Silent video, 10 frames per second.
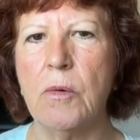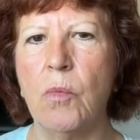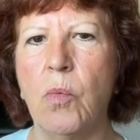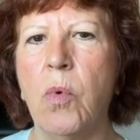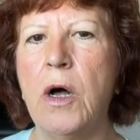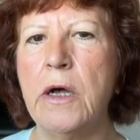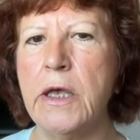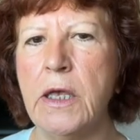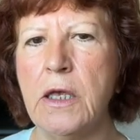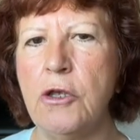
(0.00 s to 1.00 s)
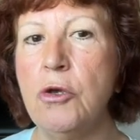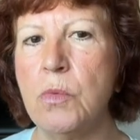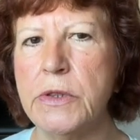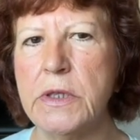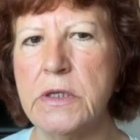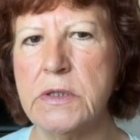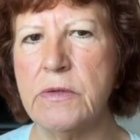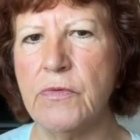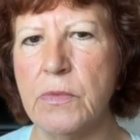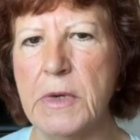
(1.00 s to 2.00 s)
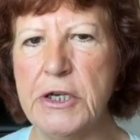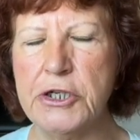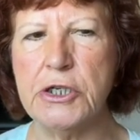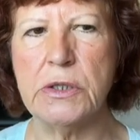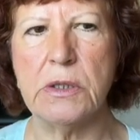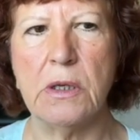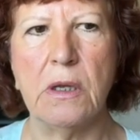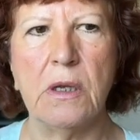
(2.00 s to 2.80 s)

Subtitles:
why you want this information.